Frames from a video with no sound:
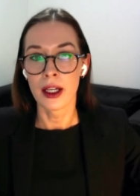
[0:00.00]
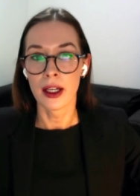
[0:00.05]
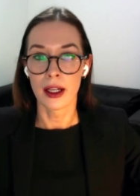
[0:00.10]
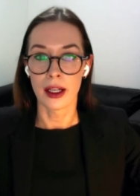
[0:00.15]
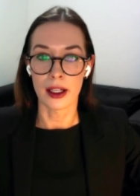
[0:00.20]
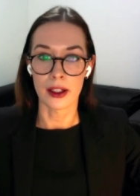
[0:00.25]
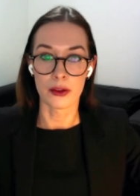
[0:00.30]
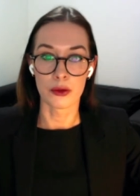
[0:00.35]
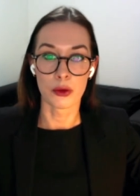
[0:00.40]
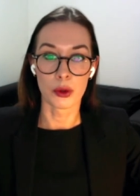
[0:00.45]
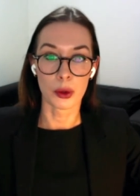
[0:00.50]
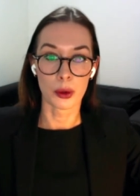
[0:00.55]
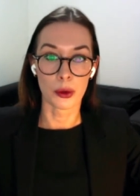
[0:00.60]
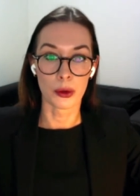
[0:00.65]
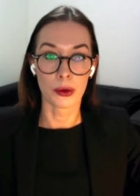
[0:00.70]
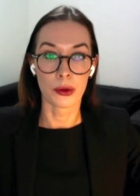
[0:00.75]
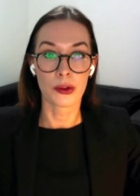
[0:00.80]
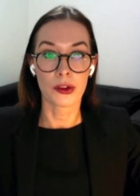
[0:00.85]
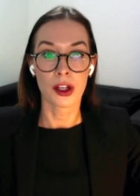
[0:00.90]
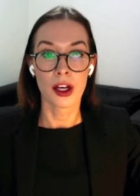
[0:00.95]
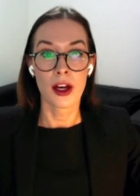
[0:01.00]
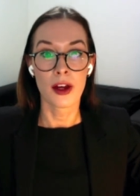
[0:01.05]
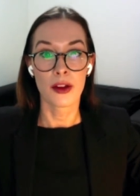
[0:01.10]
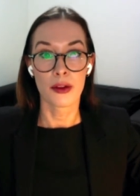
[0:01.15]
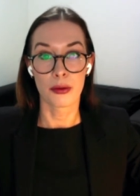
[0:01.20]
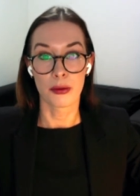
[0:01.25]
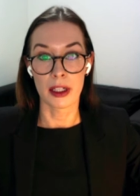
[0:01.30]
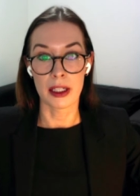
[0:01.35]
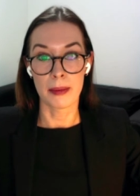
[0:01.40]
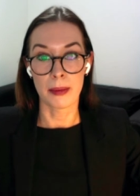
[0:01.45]
in rules
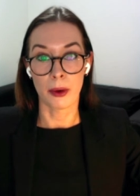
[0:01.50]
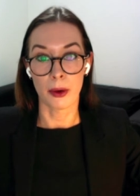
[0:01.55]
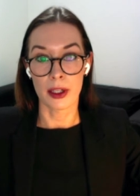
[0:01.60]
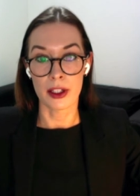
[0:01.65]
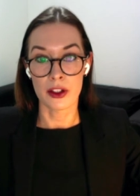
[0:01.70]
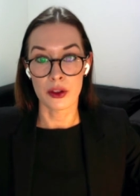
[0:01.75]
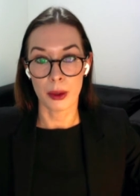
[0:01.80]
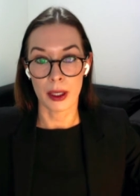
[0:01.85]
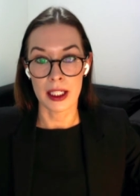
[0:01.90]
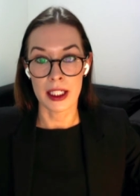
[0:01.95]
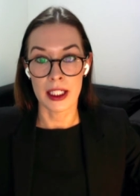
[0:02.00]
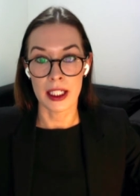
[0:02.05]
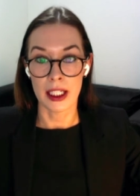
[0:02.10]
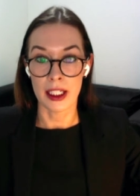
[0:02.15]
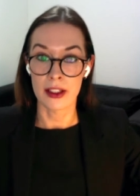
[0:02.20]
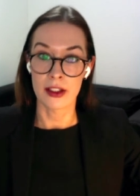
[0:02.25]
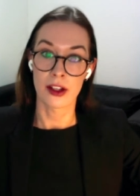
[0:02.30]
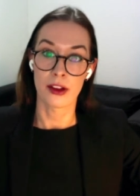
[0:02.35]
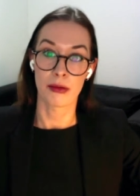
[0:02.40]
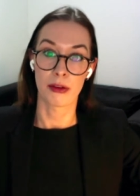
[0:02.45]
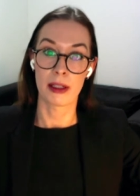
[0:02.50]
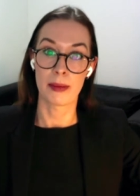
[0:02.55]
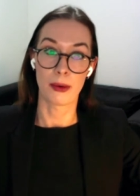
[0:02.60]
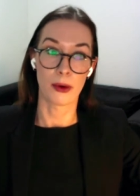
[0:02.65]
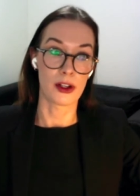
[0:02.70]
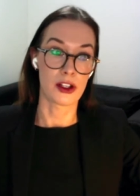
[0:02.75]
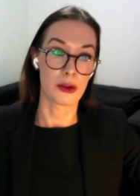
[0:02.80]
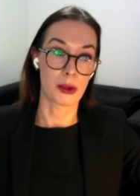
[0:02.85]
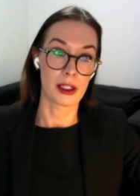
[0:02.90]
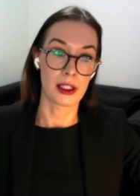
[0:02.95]
3.20 to
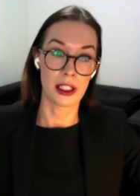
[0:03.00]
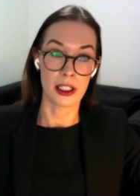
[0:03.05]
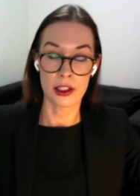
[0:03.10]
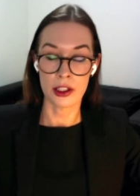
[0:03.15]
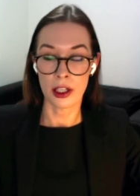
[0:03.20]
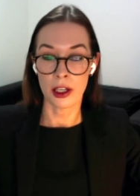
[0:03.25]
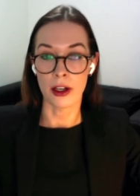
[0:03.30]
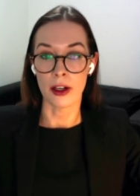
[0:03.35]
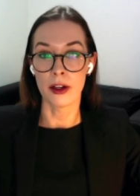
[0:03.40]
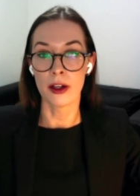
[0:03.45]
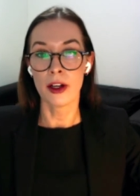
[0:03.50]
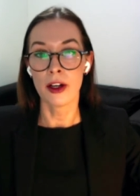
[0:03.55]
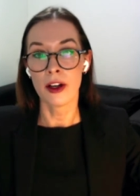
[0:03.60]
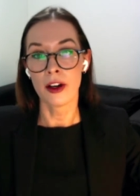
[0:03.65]
3.22